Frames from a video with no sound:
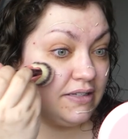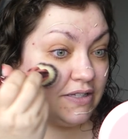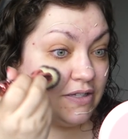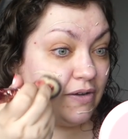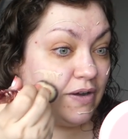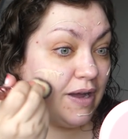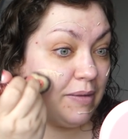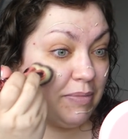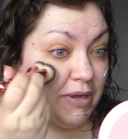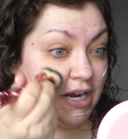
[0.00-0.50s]
So
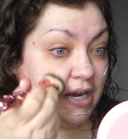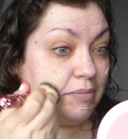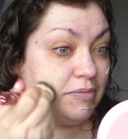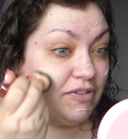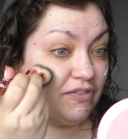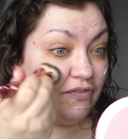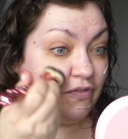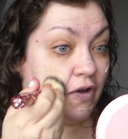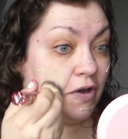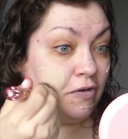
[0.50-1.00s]
I pick up
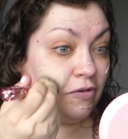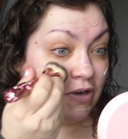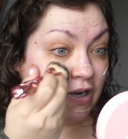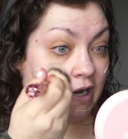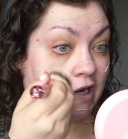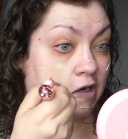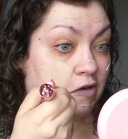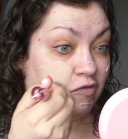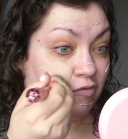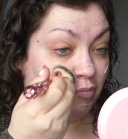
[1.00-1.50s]
the phone,
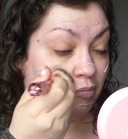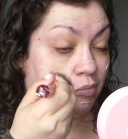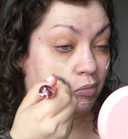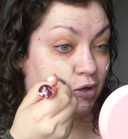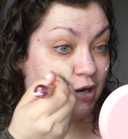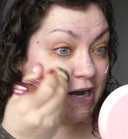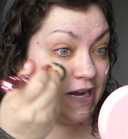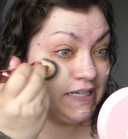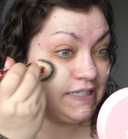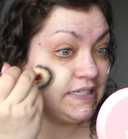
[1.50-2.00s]
kind of
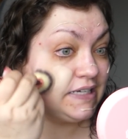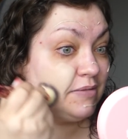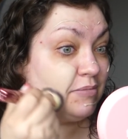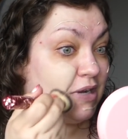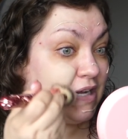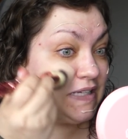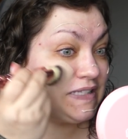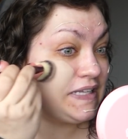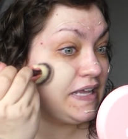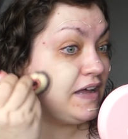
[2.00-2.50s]
bracing
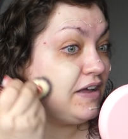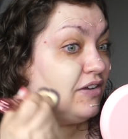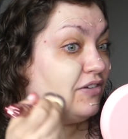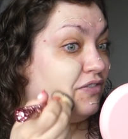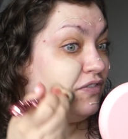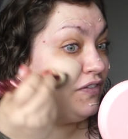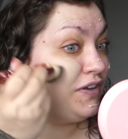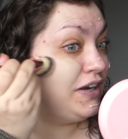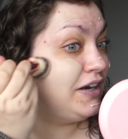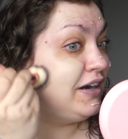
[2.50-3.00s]

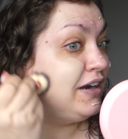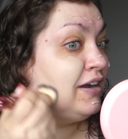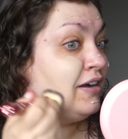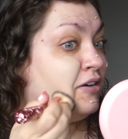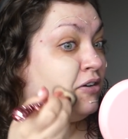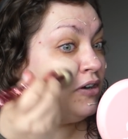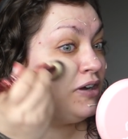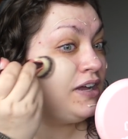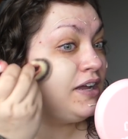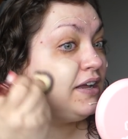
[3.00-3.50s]
myself, you
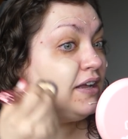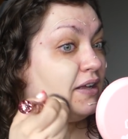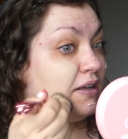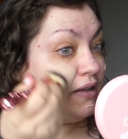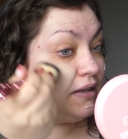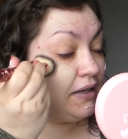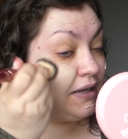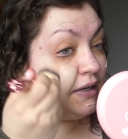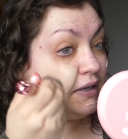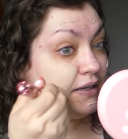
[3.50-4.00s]
know,
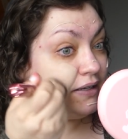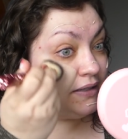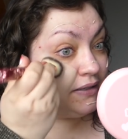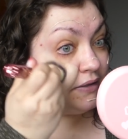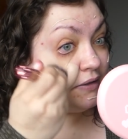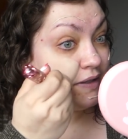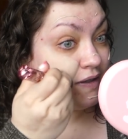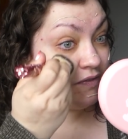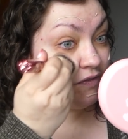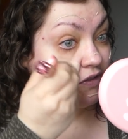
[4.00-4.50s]
like
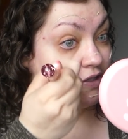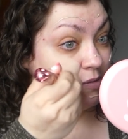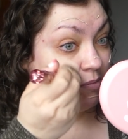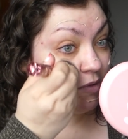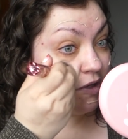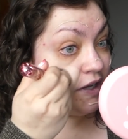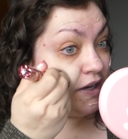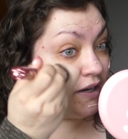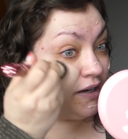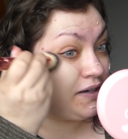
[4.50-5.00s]
if
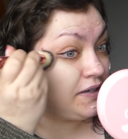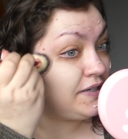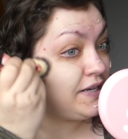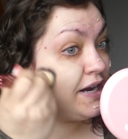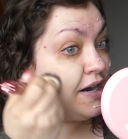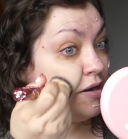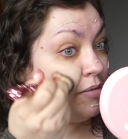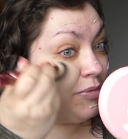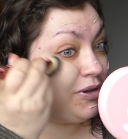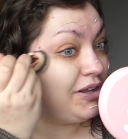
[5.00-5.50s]
something
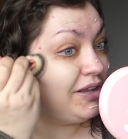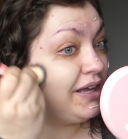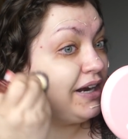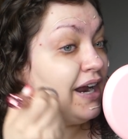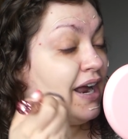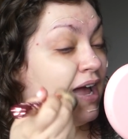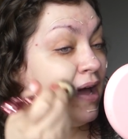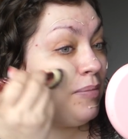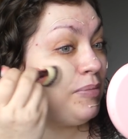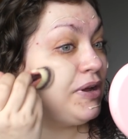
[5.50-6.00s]
terrible had
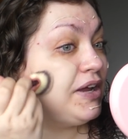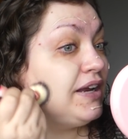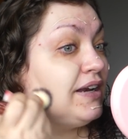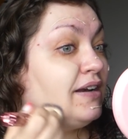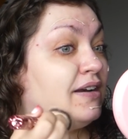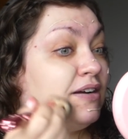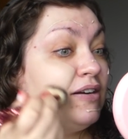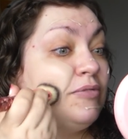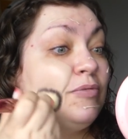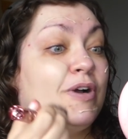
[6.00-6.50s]

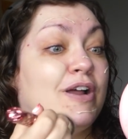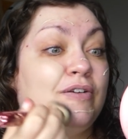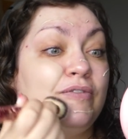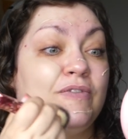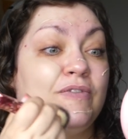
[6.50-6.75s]
happened or went